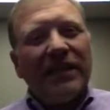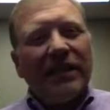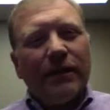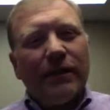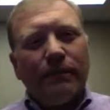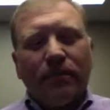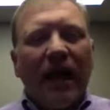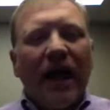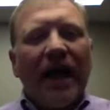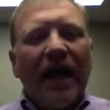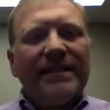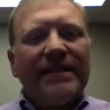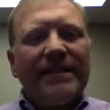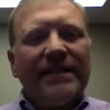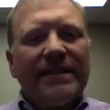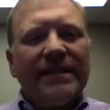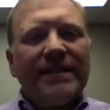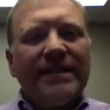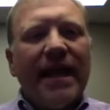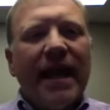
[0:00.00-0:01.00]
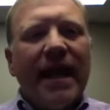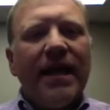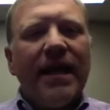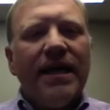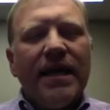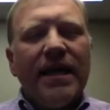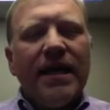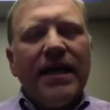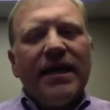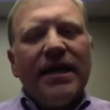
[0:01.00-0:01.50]
applied to
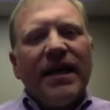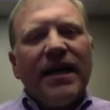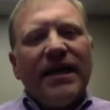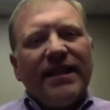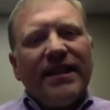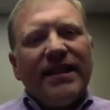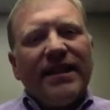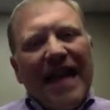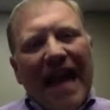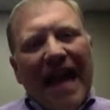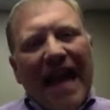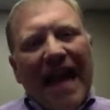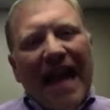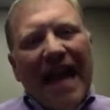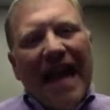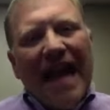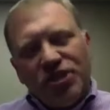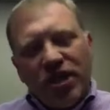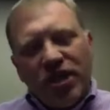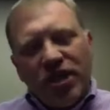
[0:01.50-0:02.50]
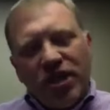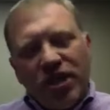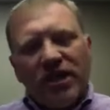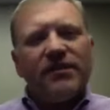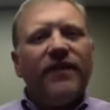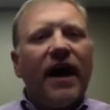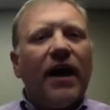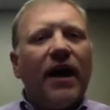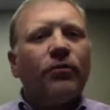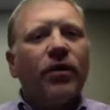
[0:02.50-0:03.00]
today, yet the actual
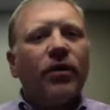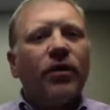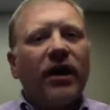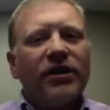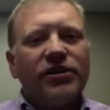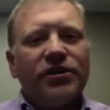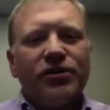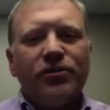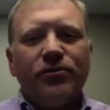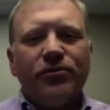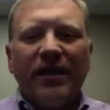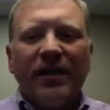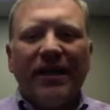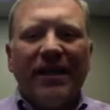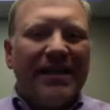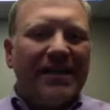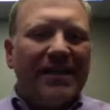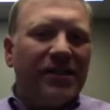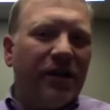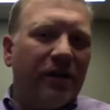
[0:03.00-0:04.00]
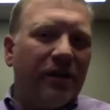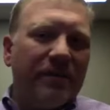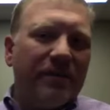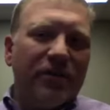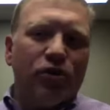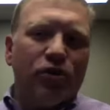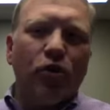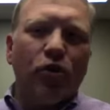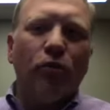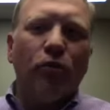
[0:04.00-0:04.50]
gist of how we're actually doing it is going to
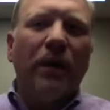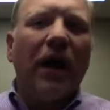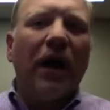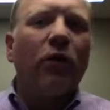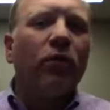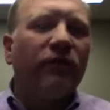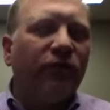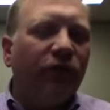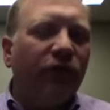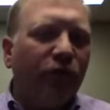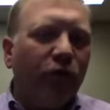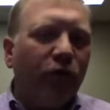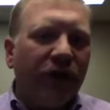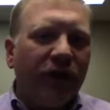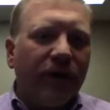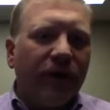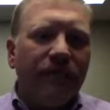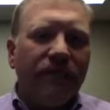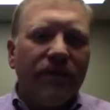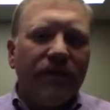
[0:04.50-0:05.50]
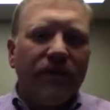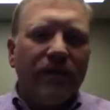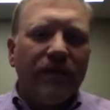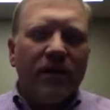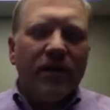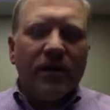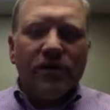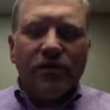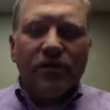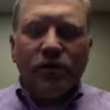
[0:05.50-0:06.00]
be so powerful.
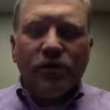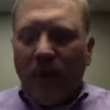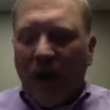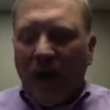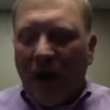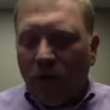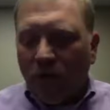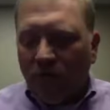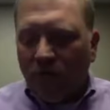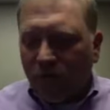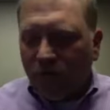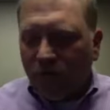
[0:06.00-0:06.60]
So powerful